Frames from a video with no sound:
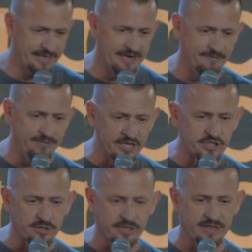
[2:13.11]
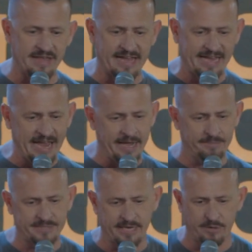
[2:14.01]
And eventually they
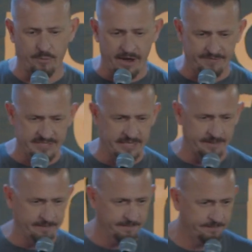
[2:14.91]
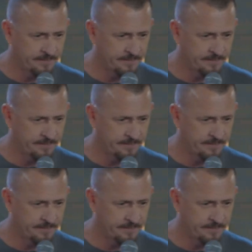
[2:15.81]
camped at Rephidim.